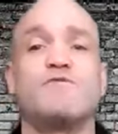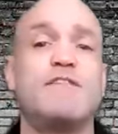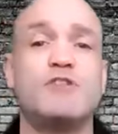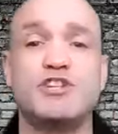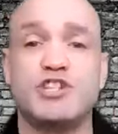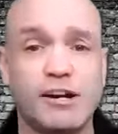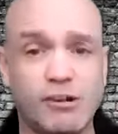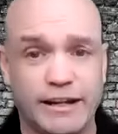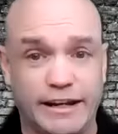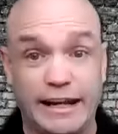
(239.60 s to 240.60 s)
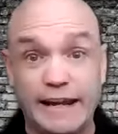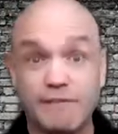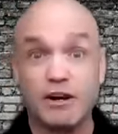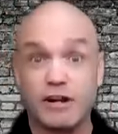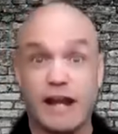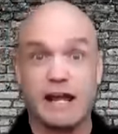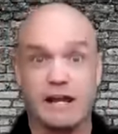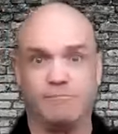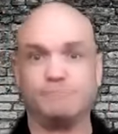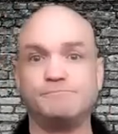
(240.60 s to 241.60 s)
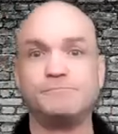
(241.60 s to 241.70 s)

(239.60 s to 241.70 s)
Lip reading: favorite charity in their name.